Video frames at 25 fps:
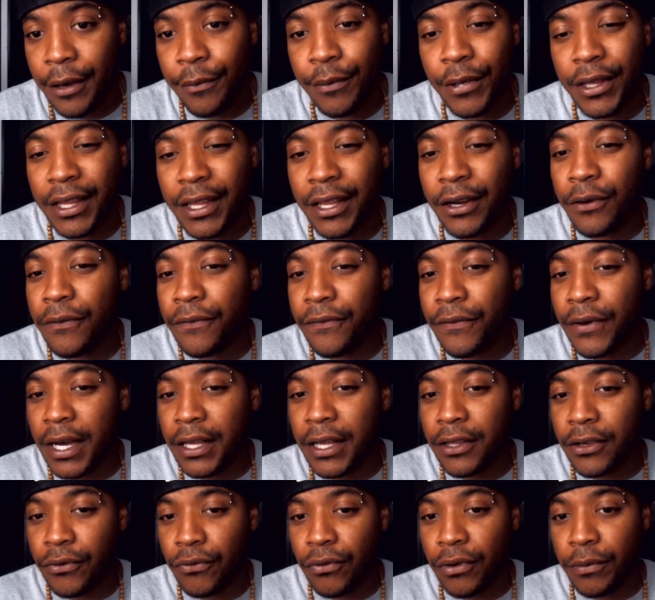but they don't
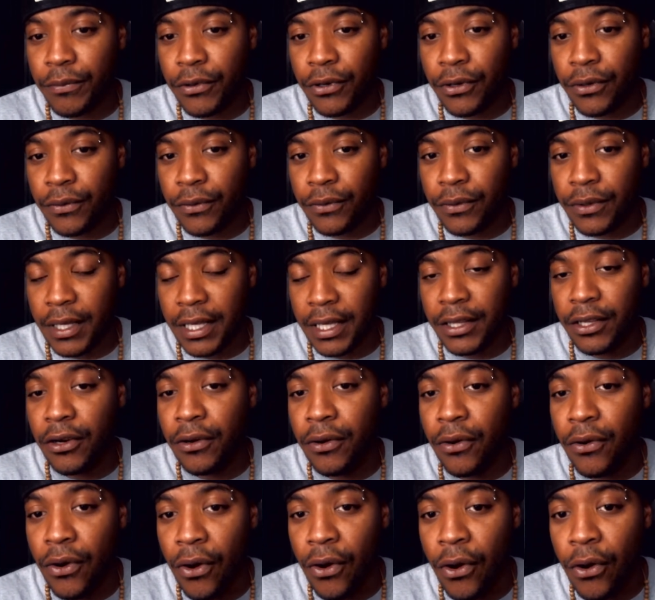find the crypto that
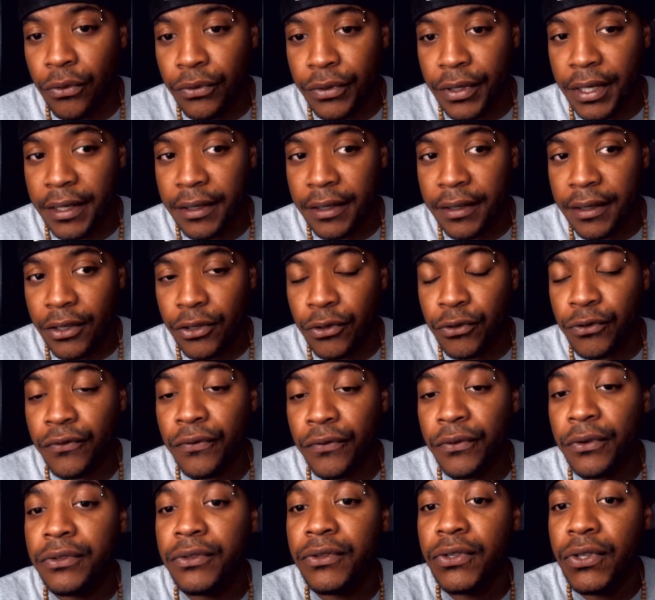they're holding
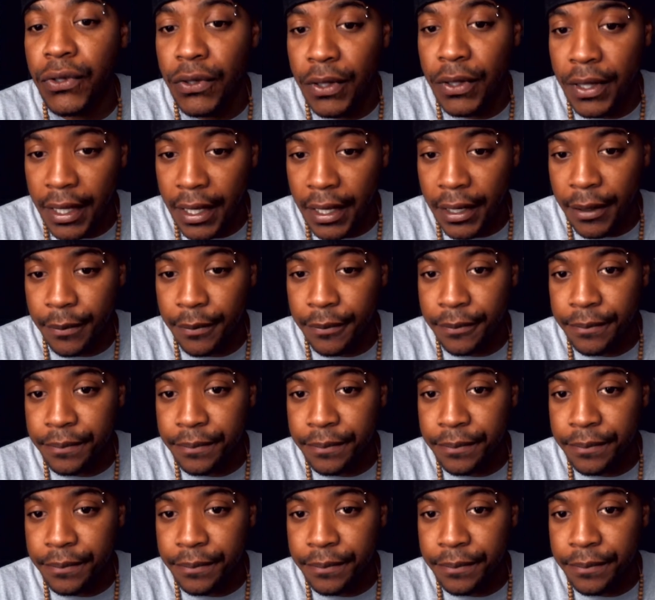useful to them.